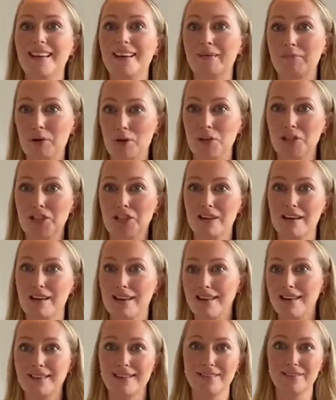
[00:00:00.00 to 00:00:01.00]

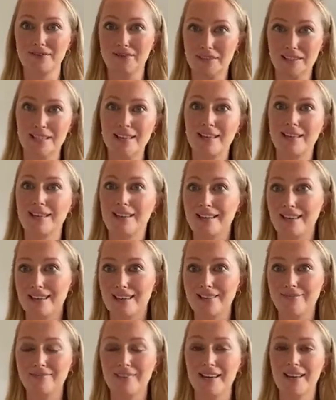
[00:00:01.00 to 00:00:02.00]
emotionally and
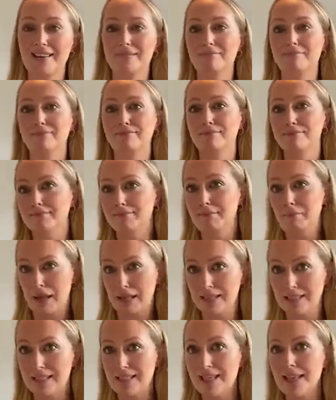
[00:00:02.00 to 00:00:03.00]
physically,
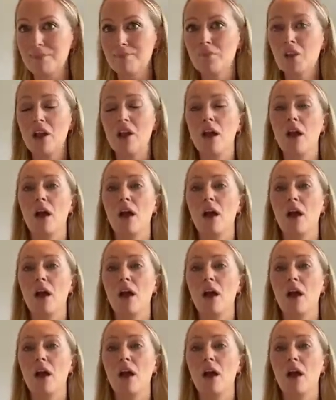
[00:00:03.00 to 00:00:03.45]
mentally.